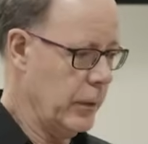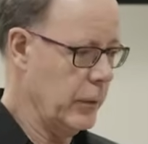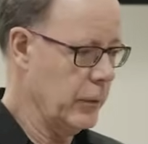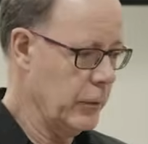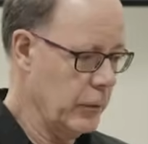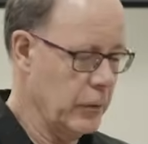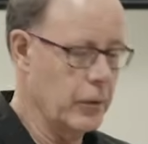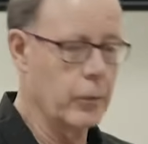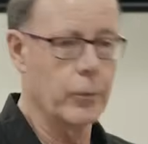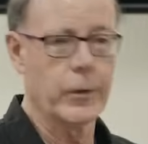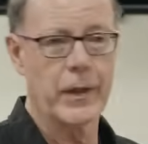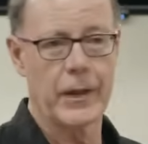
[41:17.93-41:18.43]

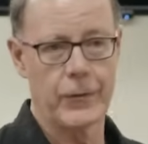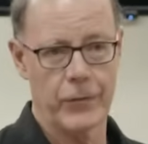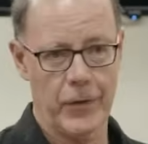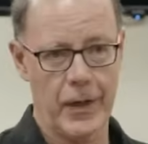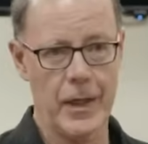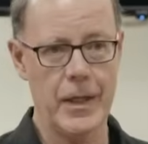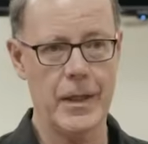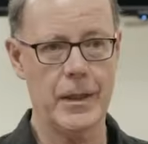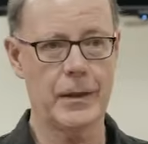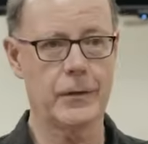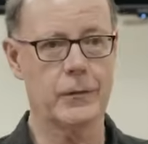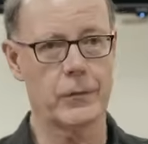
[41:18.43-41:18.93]
you know, we have
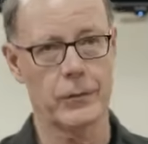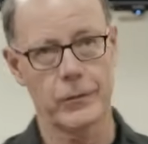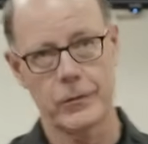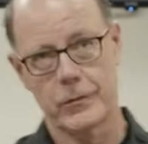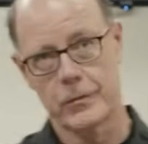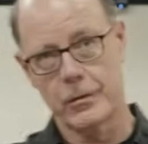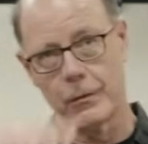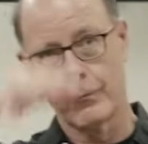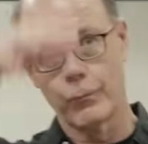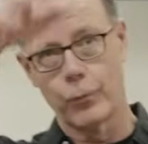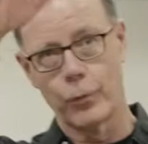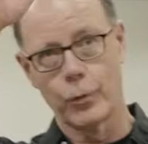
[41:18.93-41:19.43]
8, and
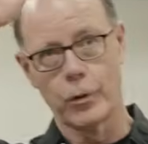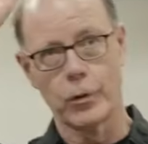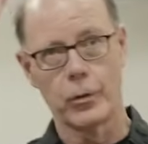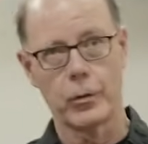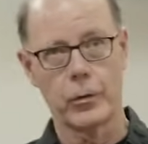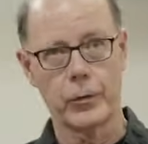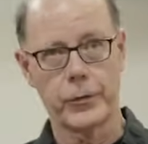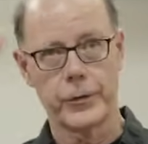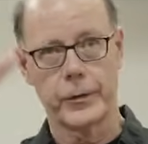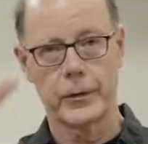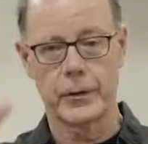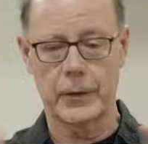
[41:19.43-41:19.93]
some were
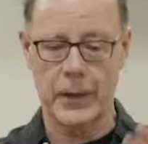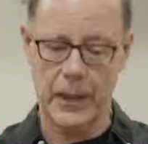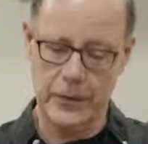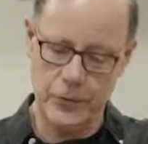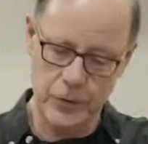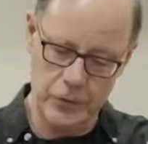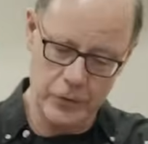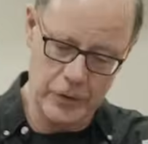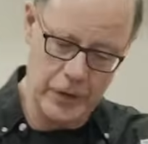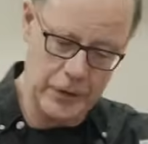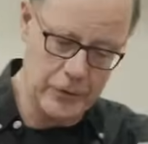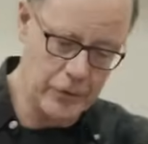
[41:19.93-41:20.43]
older, and I
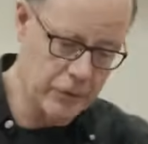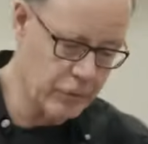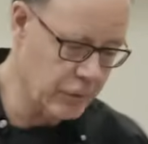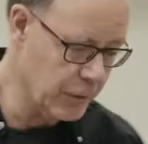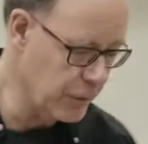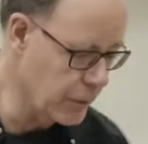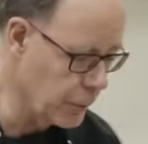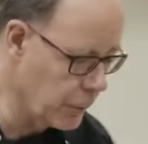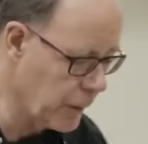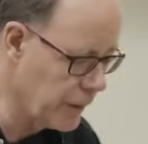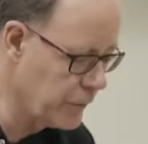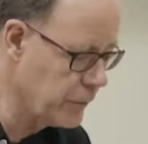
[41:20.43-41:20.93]
just had these
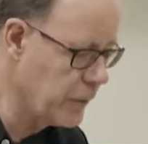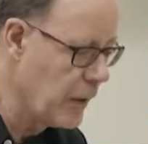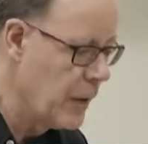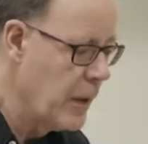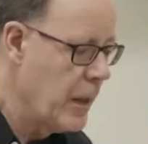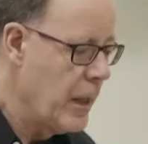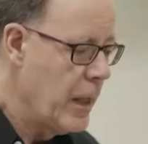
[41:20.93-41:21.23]
little ones.